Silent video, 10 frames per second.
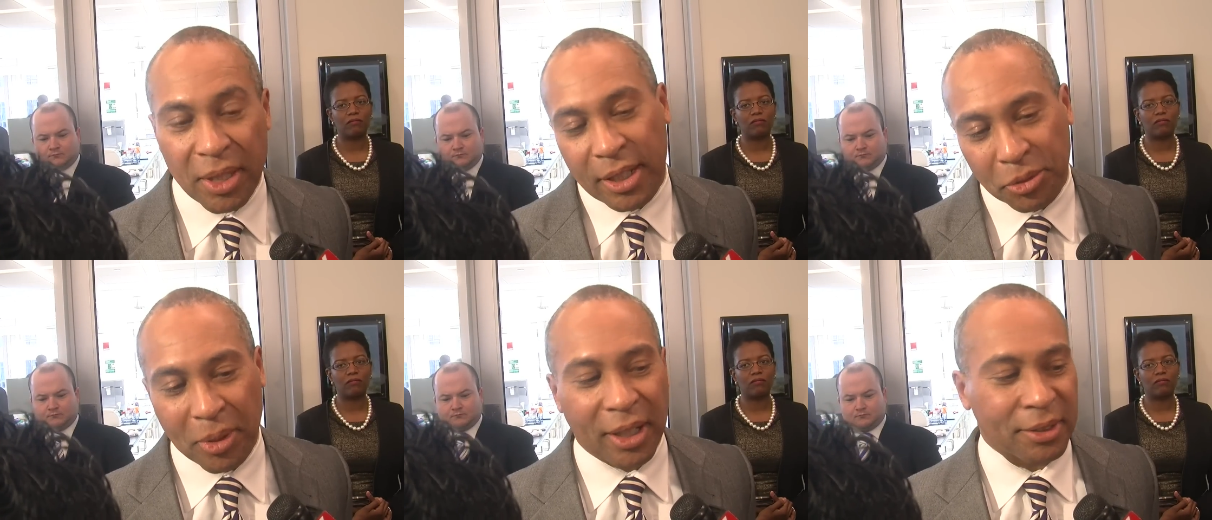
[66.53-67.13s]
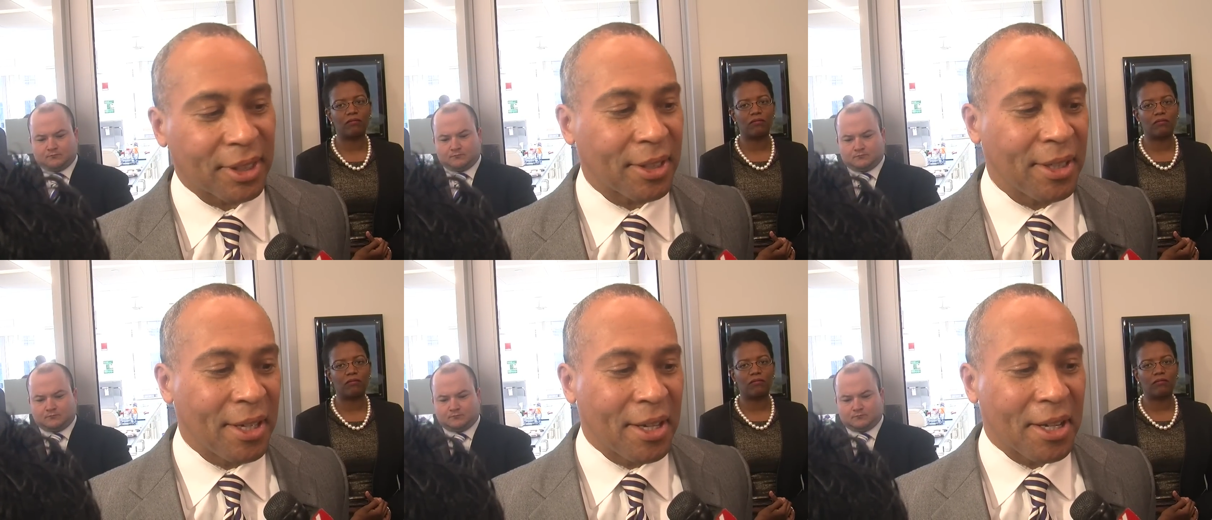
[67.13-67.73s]
Speaker 1: That's why I say
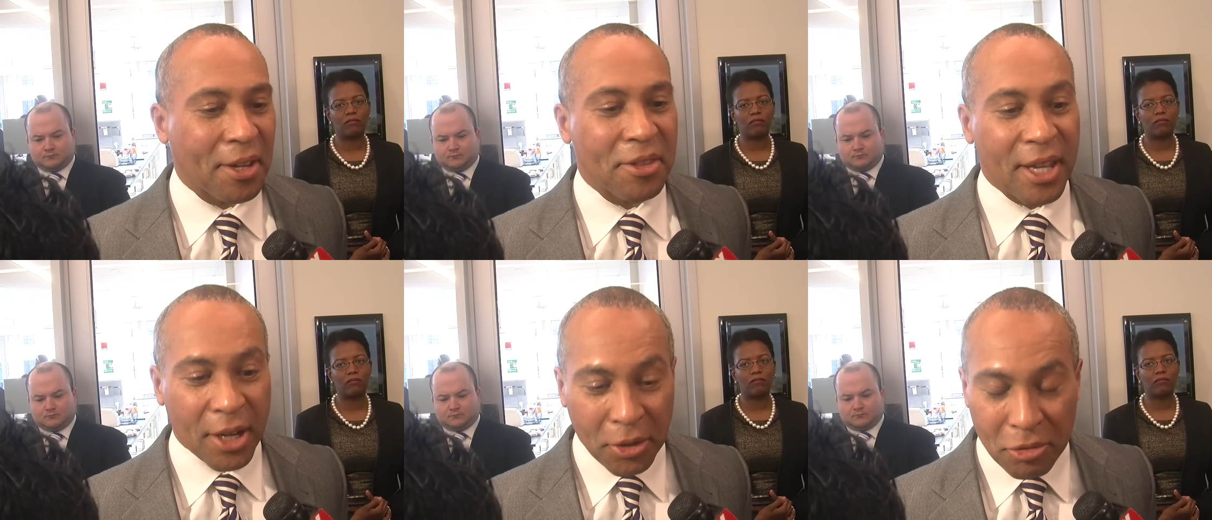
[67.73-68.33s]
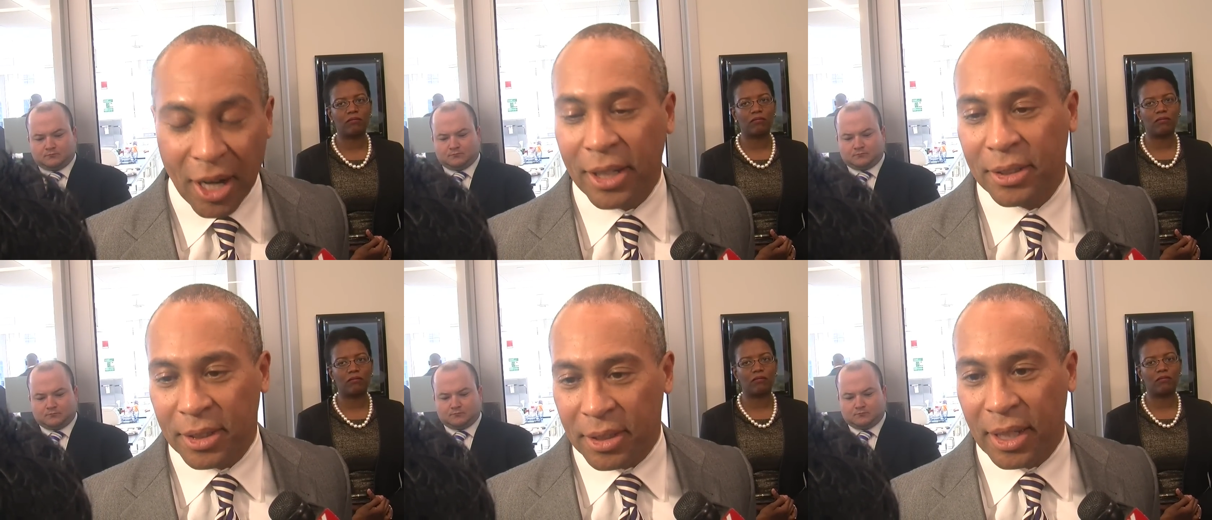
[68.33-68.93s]
uh, they are right
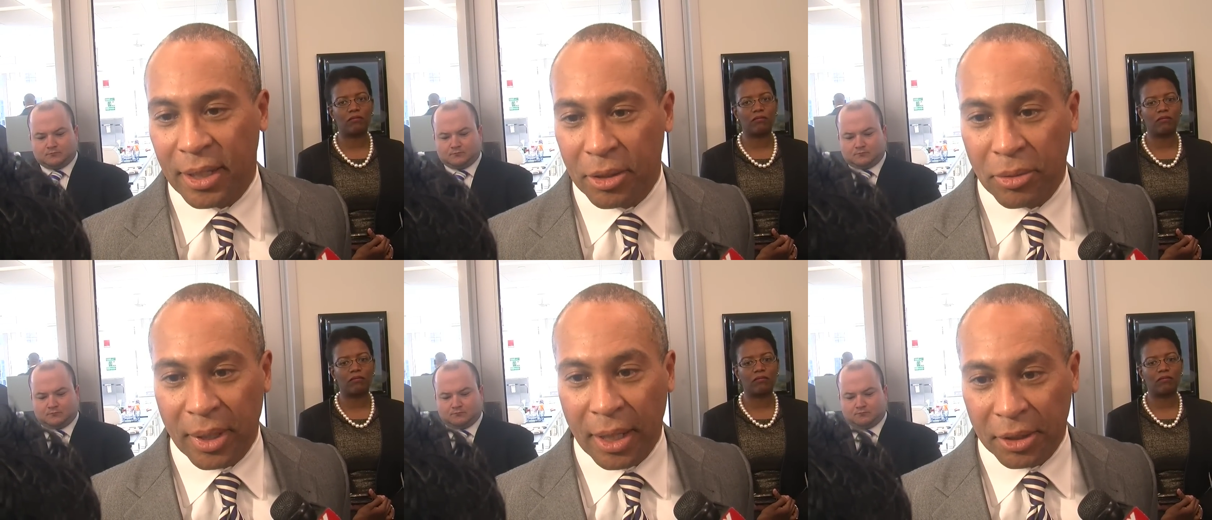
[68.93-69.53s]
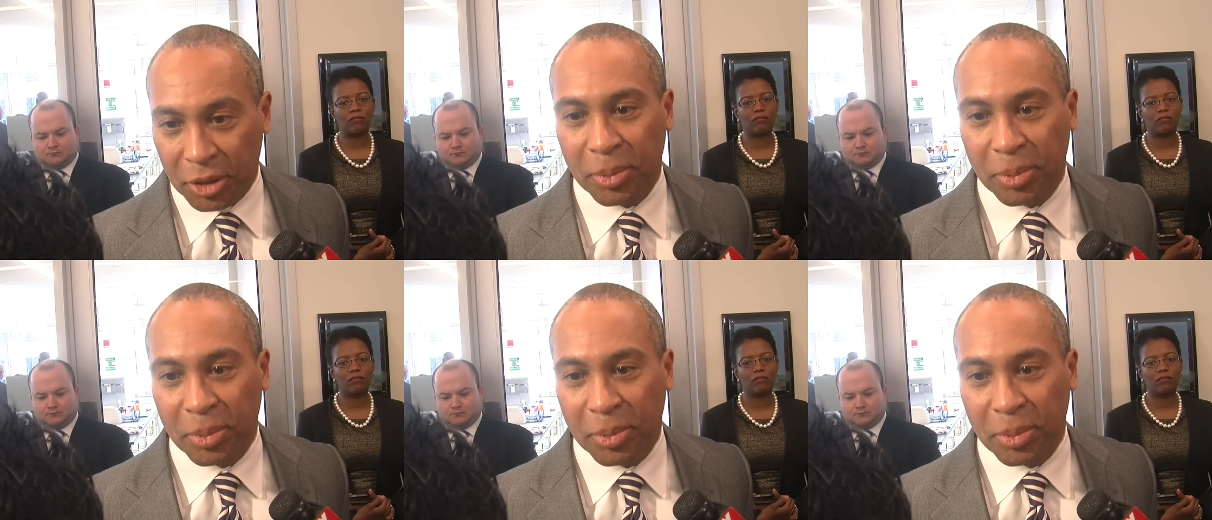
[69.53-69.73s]
to take into account the